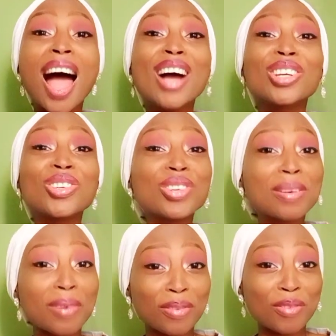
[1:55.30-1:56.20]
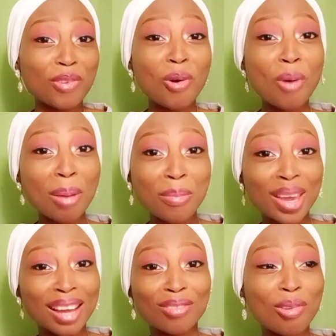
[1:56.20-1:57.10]
You need perfume for Owambe and
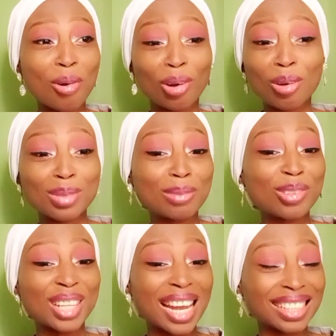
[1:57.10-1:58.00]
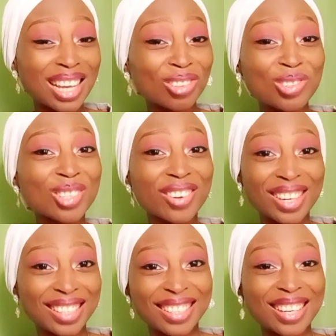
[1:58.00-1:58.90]
for clubs and for night out, those
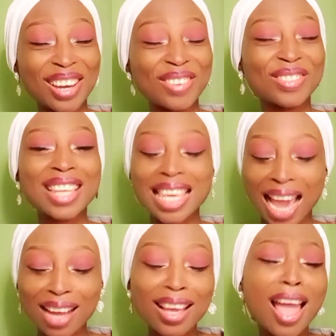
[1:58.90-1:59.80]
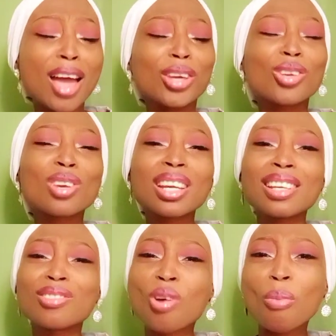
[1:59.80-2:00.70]
crazy times. Yeah. You need a
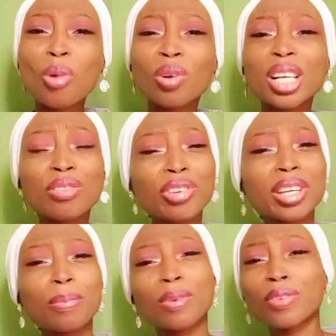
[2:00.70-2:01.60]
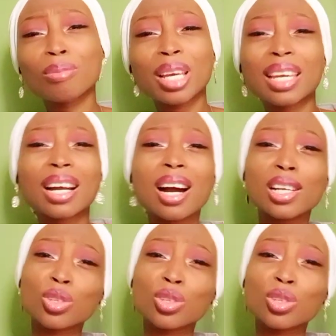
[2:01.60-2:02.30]
normal everyday perfume, like a casual